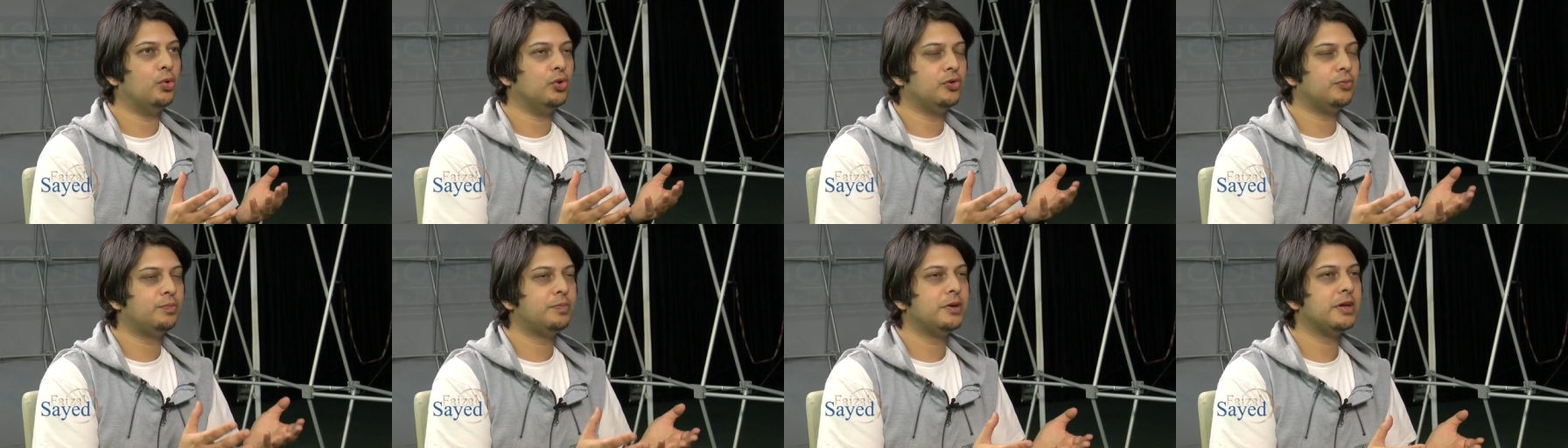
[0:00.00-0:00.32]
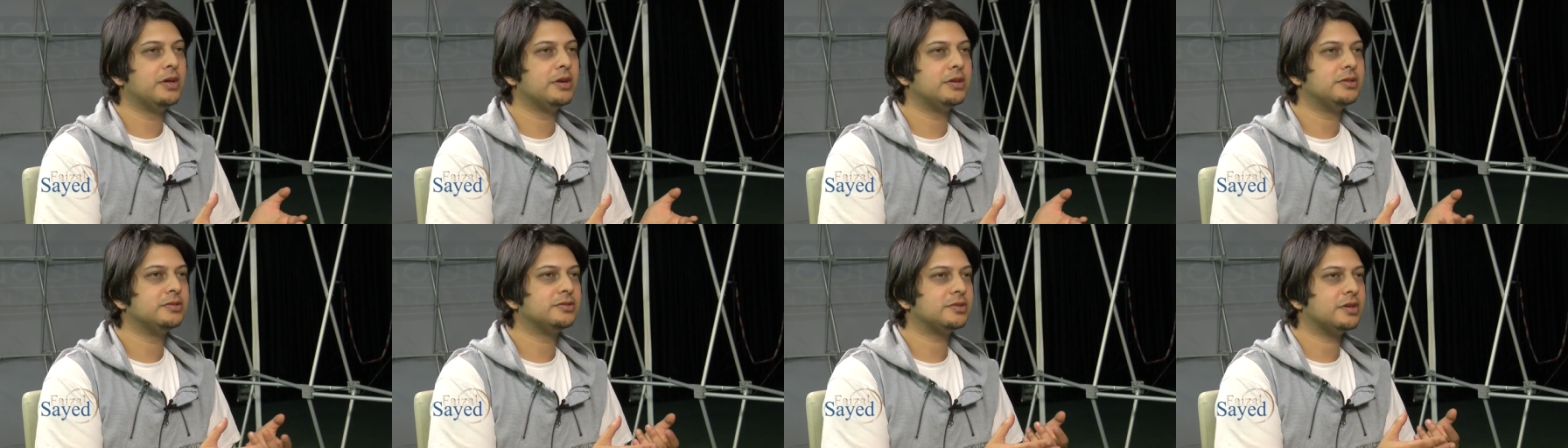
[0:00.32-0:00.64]

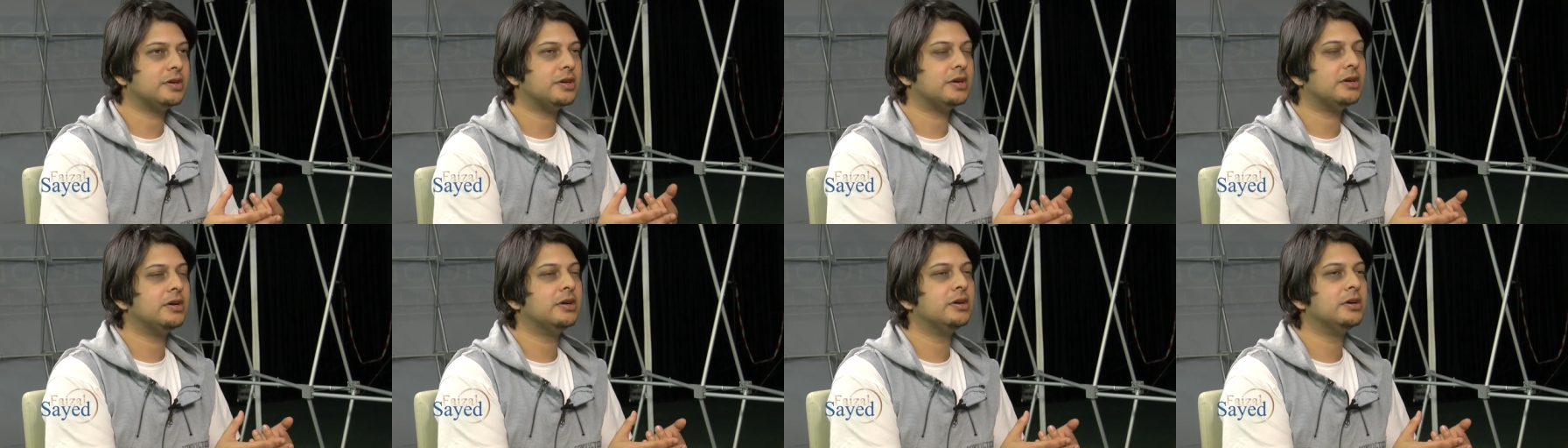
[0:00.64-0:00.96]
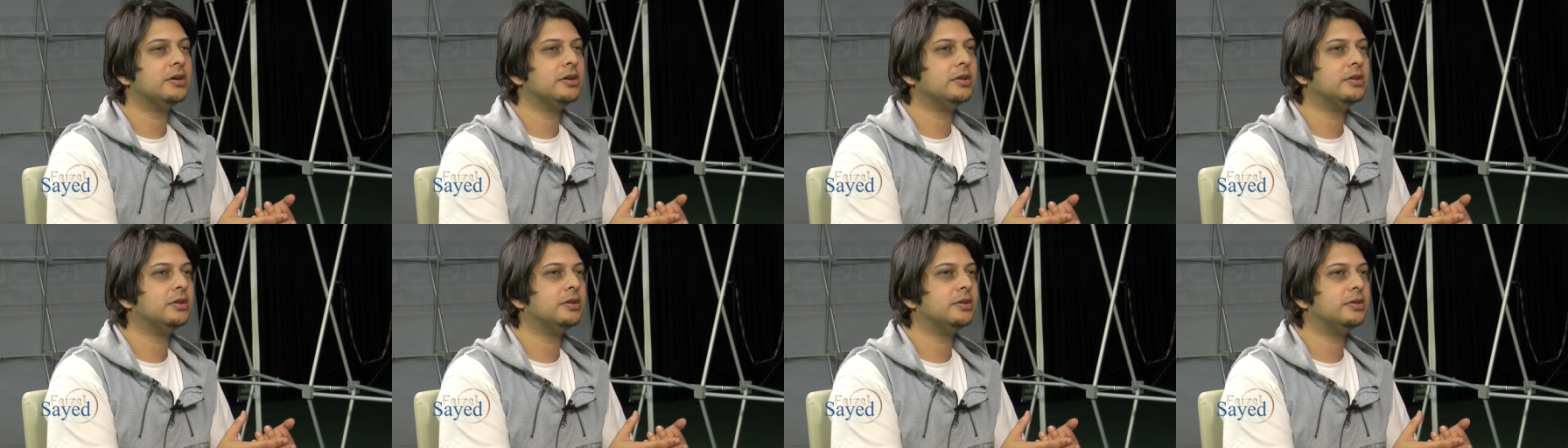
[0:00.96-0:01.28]
whose parents
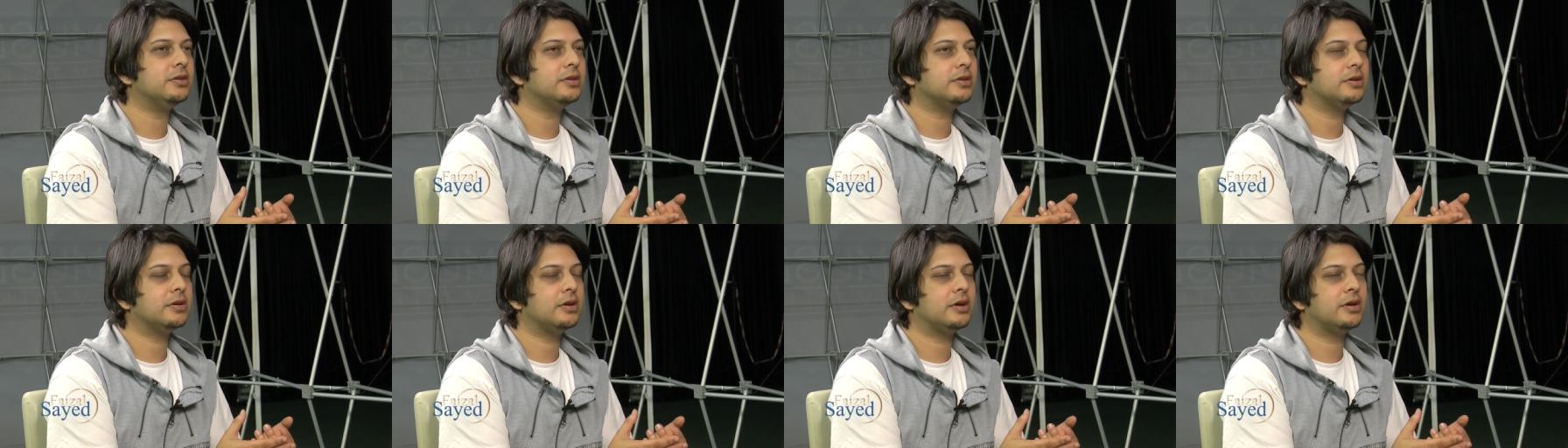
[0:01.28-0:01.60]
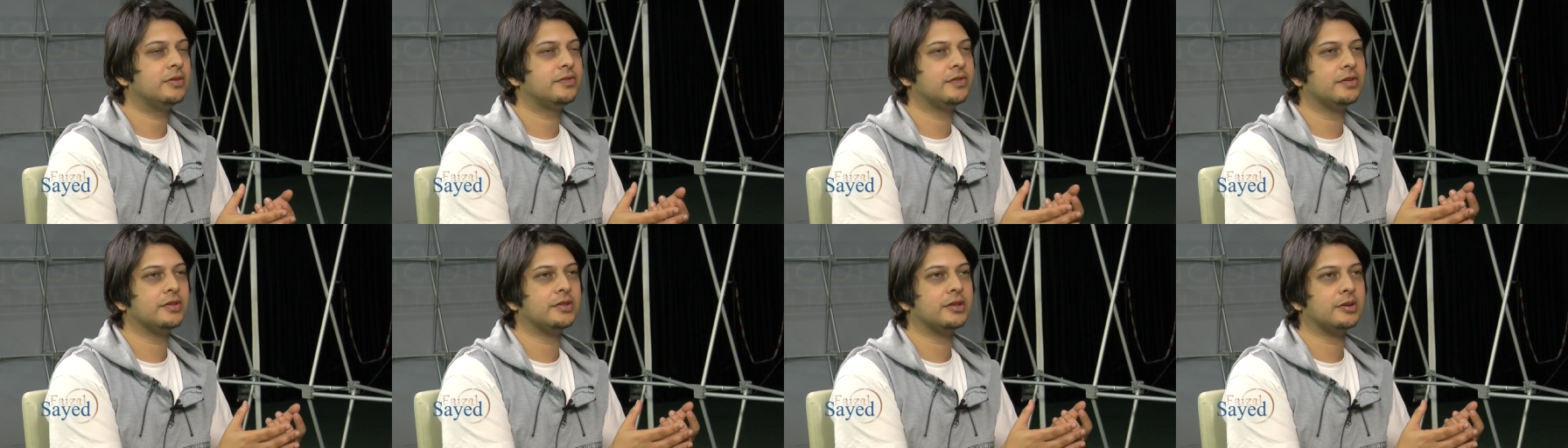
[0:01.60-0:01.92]
earned
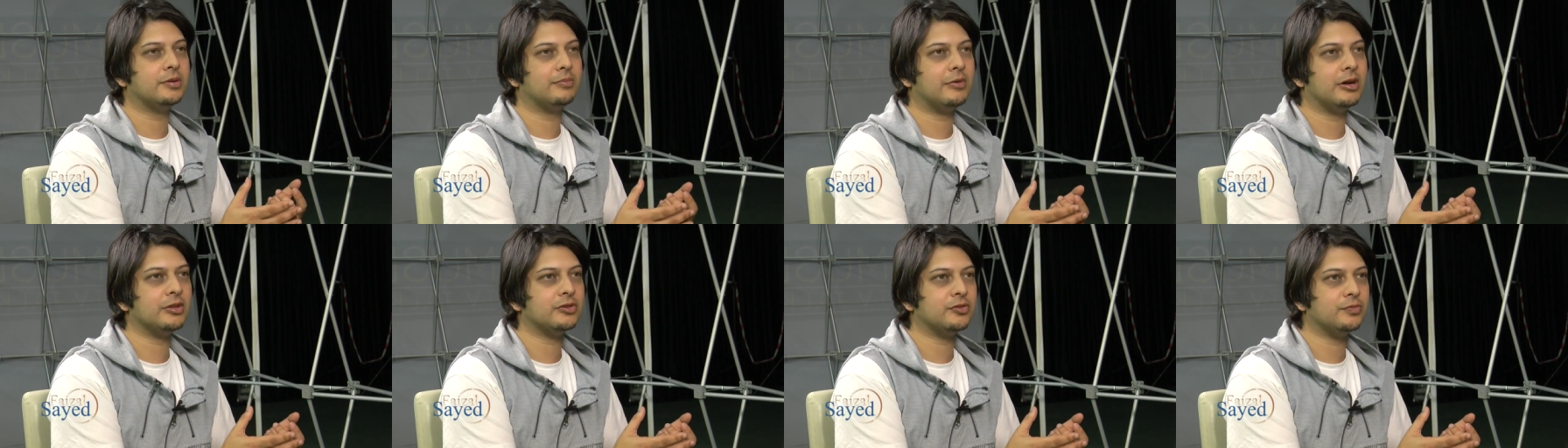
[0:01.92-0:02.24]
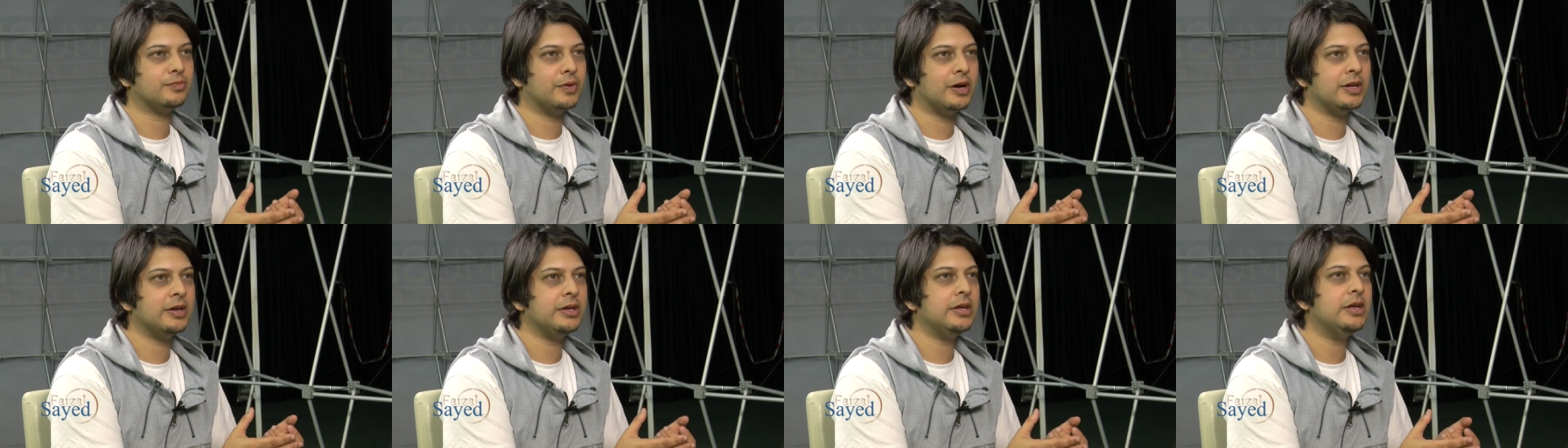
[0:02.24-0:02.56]
a certain
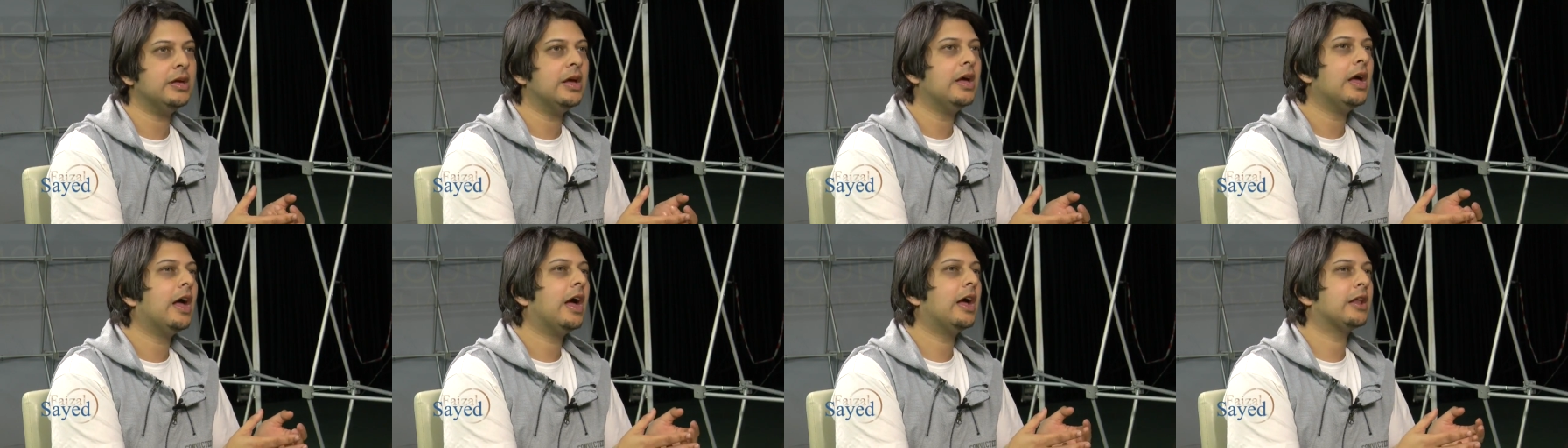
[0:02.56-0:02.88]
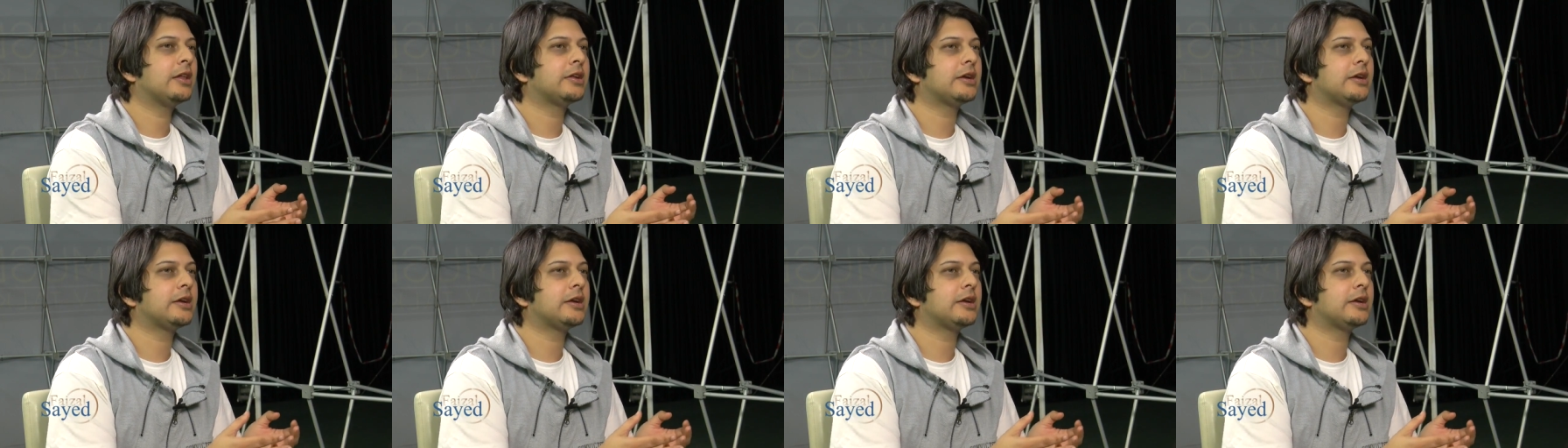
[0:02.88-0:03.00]
amount of money